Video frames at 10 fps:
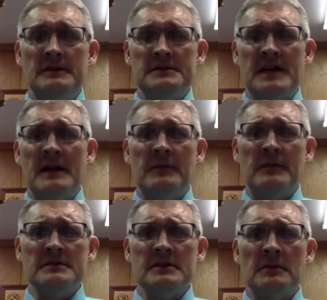set up
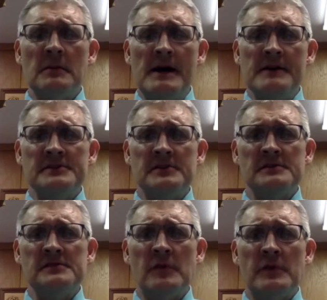those little
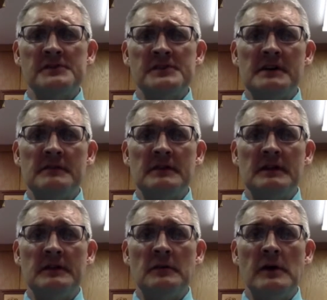milestones for yourself
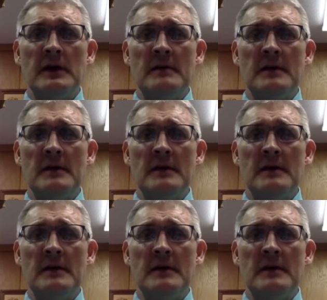along the way.